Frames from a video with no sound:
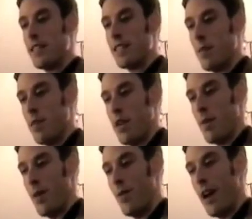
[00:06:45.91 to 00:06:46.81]
to somebody on
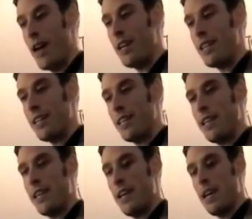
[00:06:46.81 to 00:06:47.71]
my right.
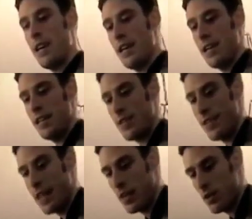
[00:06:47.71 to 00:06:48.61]
So
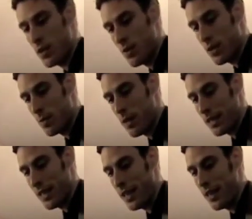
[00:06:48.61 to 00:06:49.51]
that goes to a
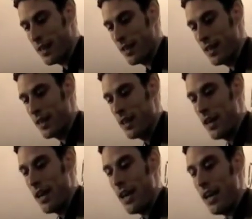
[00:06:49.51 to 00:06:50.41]
spectator.
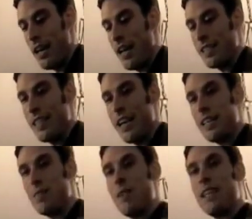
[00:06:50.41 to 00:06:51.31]
And as
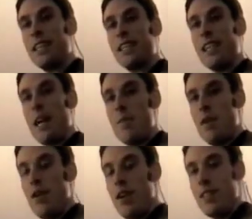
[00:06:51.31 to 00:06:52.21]
that's being
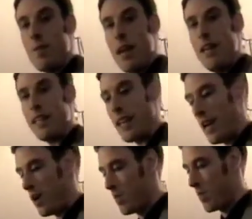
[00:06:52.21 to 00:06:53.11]
examined, or as I'm handing that
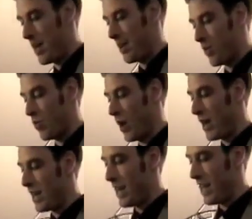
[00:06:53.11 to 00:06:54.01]
out, my
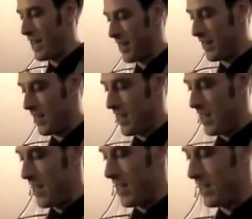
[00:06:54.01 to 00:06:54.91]
right hand
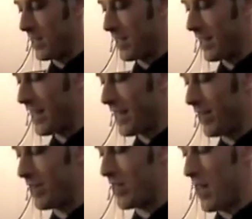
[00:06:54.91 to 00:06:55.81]
then
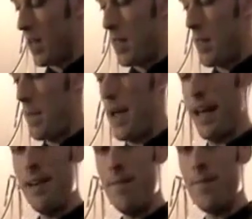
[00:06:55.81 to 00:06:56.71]
sleeves the
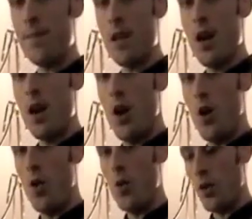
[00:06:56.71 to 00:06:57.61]
pen,
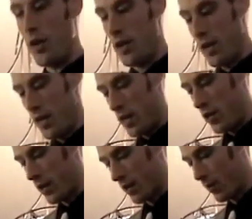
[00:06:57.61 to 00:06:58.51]
or
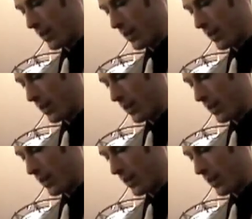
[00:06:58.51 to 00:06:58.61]
you can